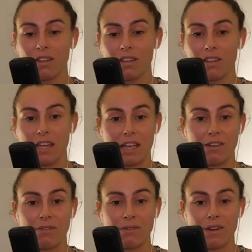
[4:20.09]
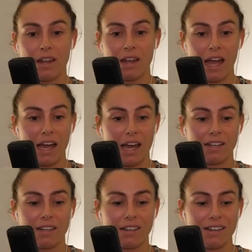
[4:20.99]
They've
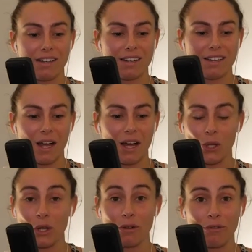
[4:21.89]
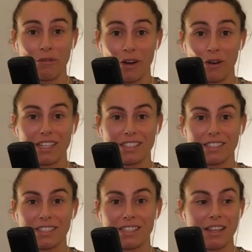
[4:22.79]
had a lot of fights.